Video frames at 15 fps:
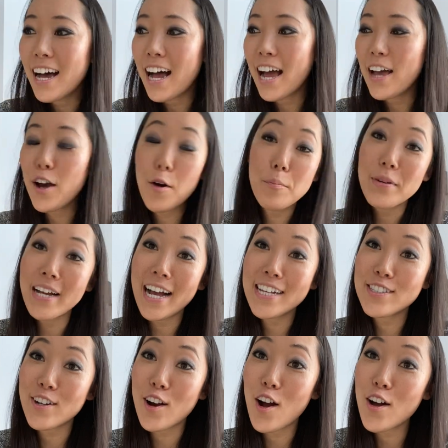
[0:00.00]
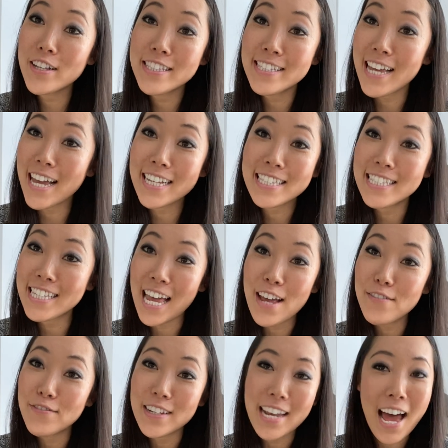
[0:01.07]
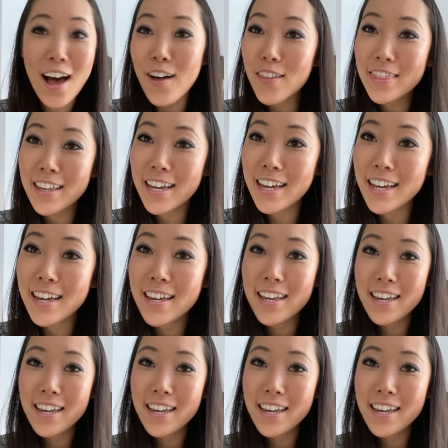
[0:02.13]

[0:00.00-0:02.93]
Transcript: I hope you guys are all staying safe and healthy.